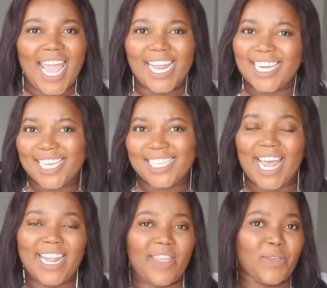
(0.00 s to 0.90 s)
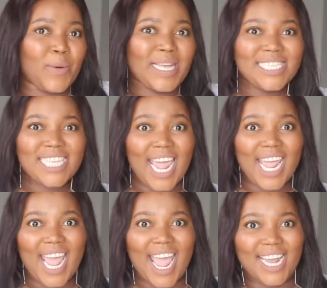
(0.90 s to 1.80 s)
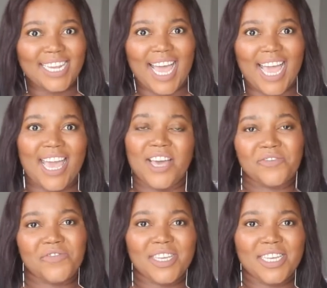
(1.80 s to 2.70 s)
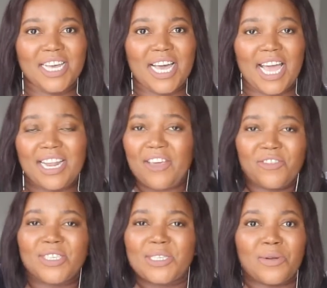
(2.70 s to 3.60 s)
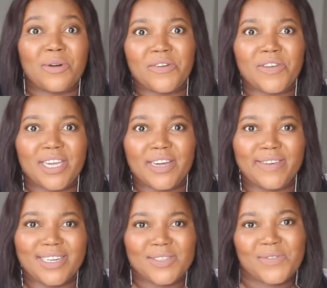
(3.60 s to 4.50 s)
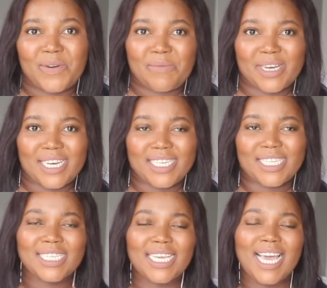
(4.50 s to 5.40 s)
It is another Wednesday and I have another story I want to talk about.